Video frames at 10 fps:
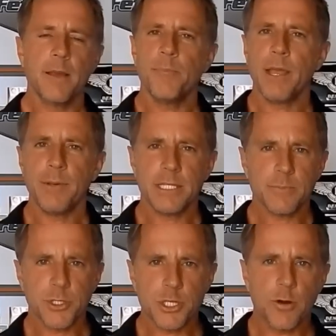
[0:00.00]
maybe
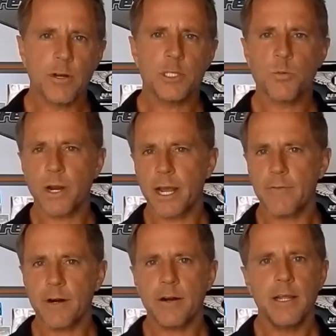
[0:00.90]
some sodas,
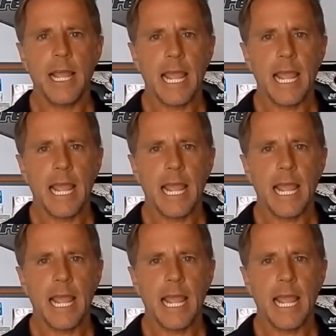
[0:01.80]
whatever.